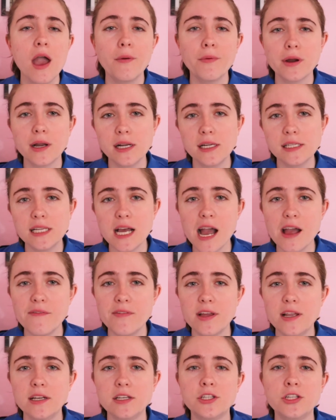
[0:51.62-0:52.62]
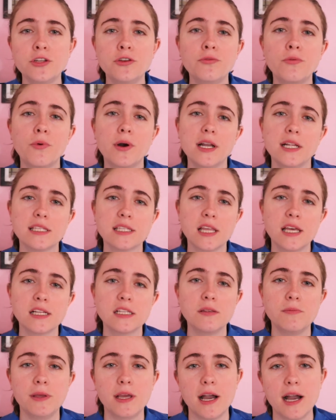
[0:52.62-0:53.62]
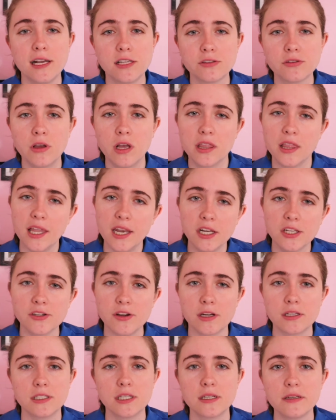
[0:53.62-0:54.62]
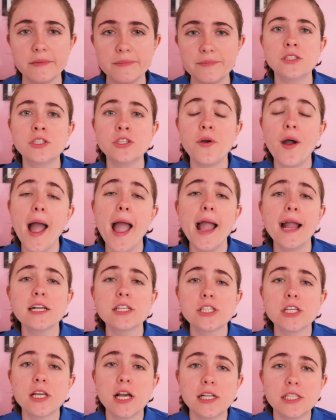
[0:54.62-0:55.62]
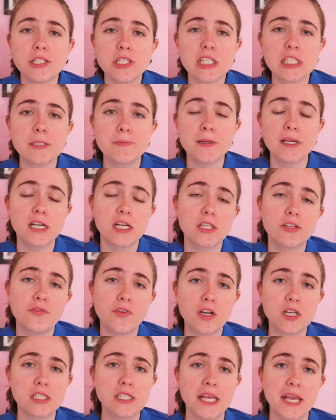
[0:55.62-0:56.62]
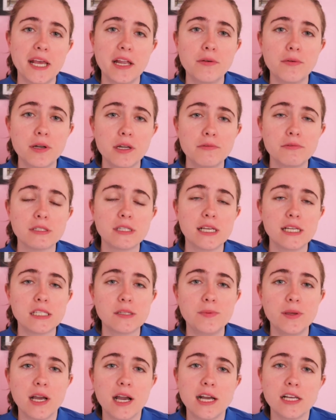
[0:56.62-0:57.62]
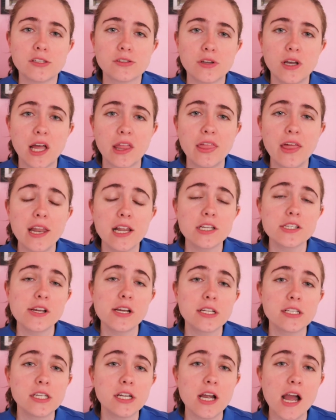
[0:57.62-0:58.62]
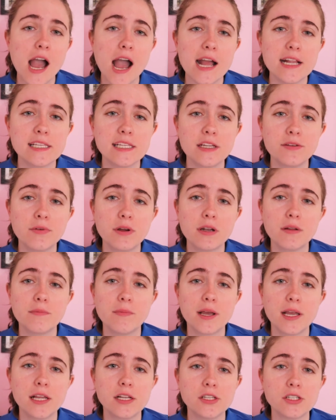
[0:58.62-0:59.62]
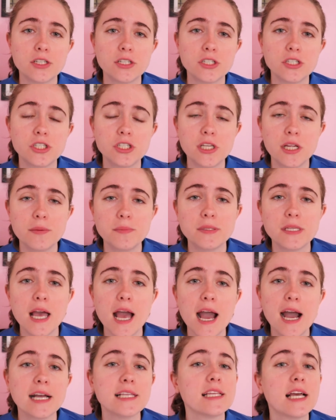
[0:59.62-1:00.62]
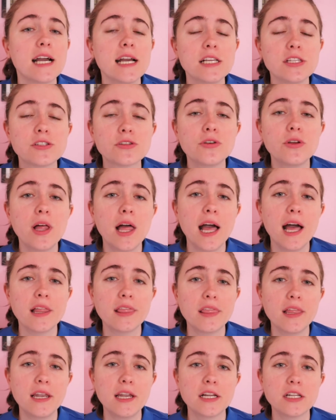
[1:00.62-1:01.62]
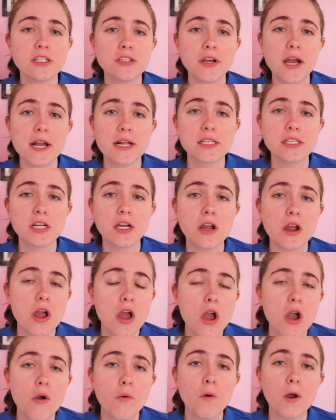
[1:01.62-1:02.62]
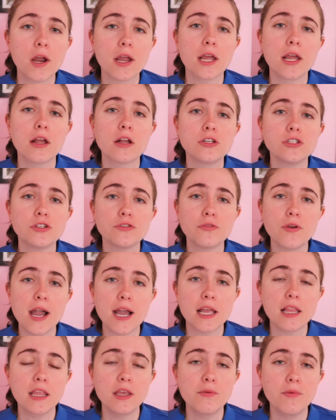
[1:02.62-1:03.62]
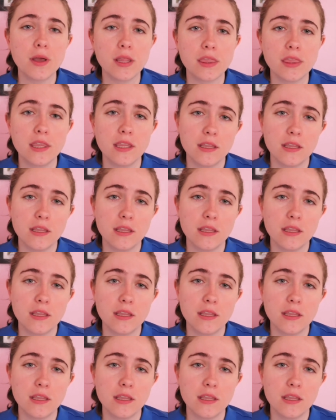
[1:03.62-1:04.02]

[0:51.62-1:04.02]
and we're going to dive into what it's like to be a high school athletic director. So I actually got to experience firsthand what it was like to be a high school athletic director. I did one of my internships as a high school athletic director, working directly with